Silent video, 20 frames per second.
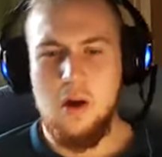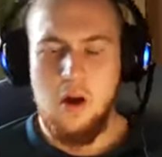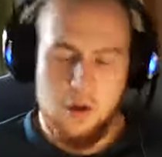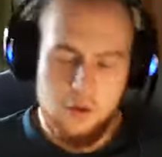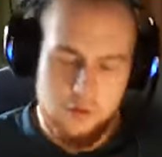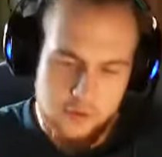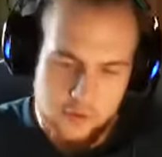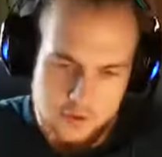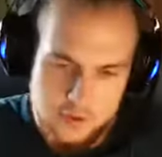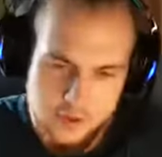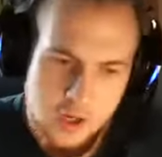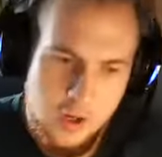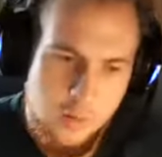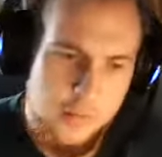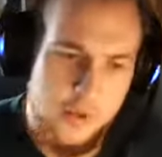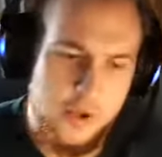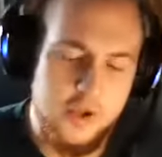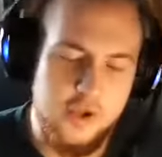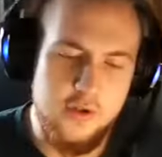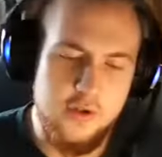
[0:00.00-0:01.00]
Agreed.
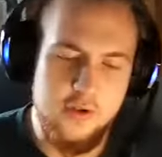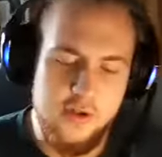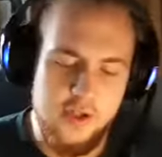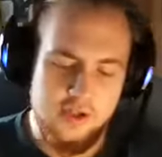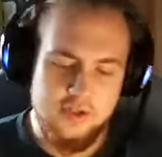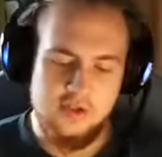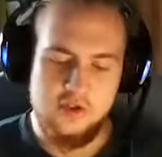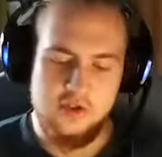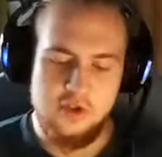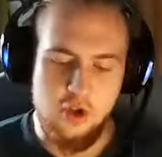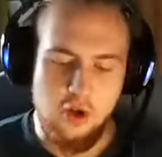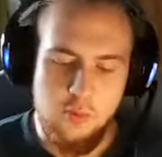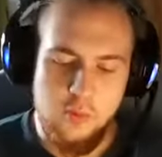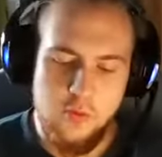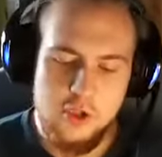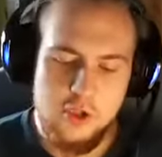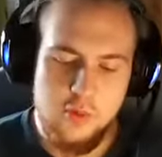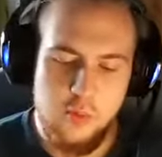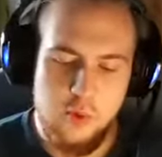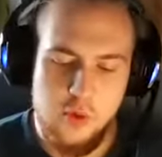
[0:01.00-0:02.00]
But there's so
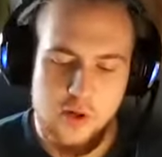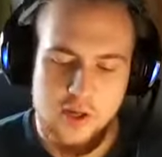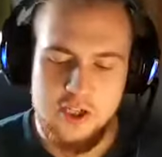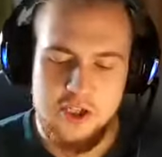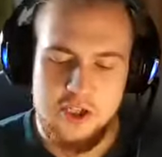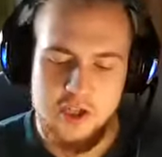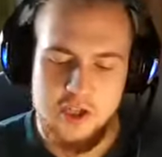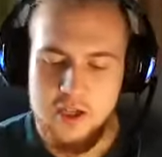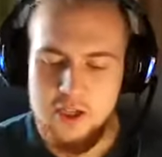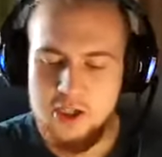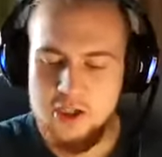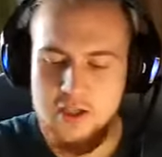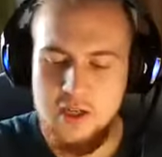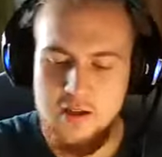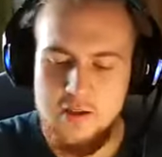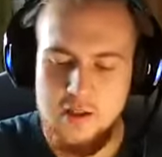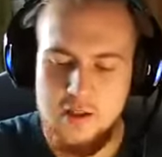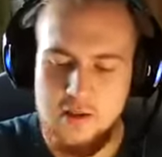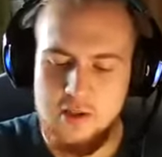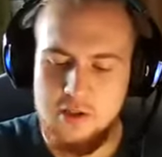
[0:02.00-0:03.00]
much more education
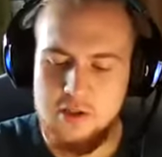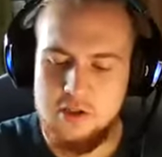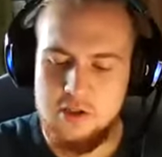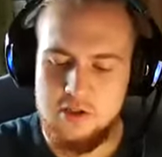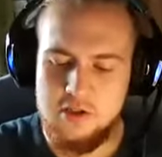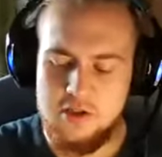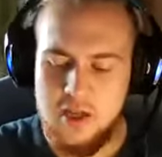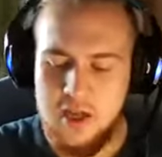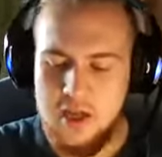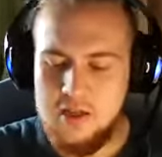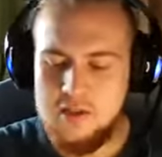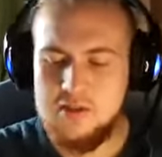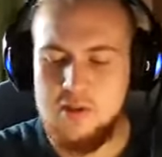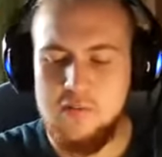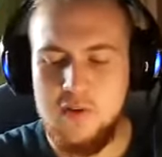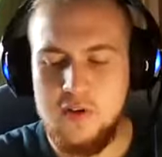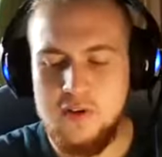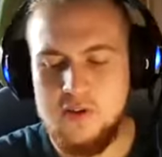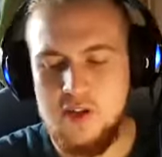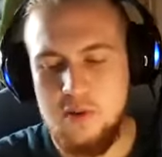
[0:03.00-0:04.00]
out there than just, so
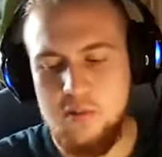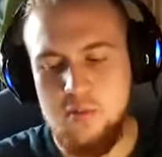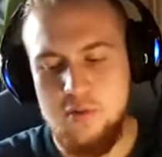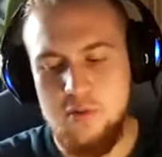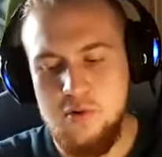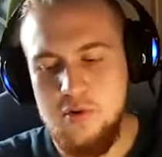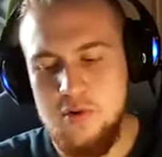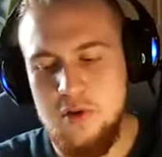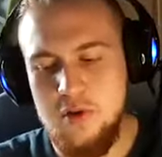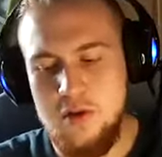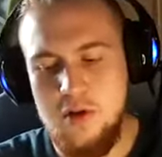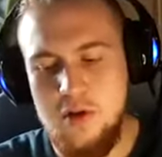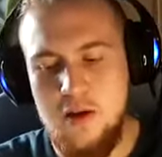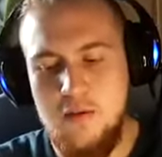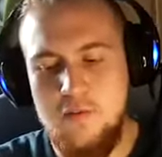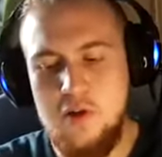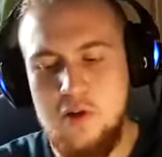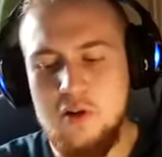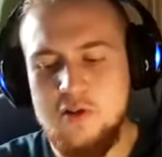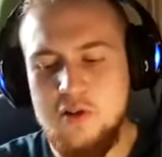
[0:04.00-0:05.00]
for example,
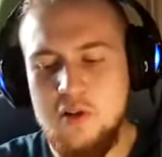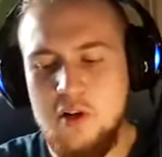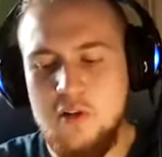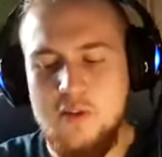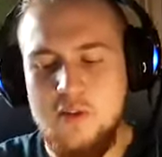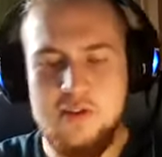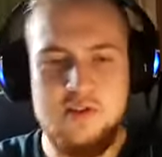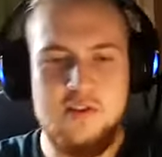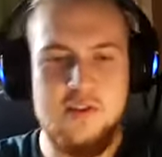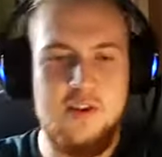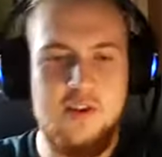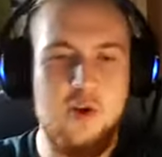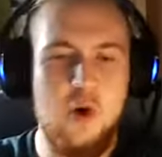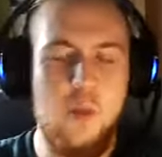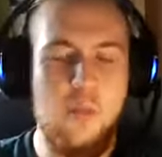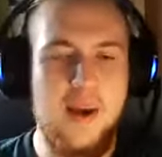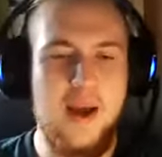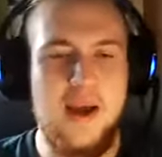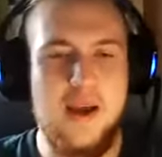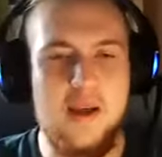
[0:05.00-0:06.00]
if you go to university,
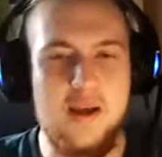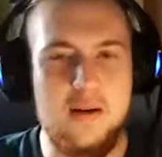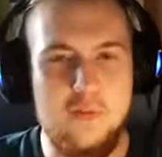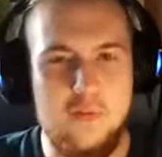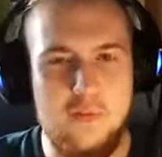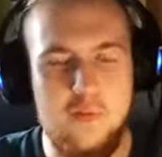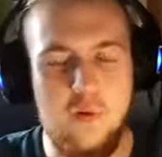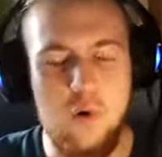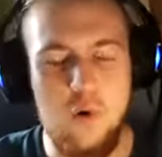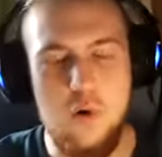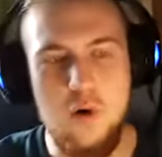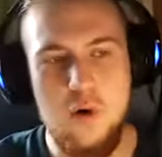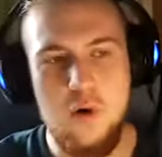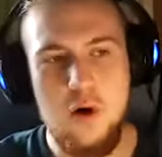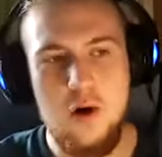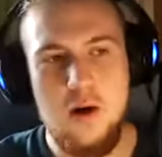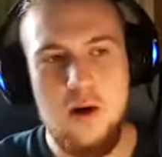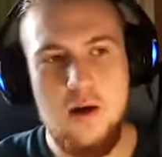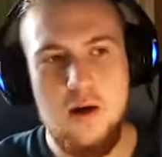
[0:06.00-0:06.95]
you're paying for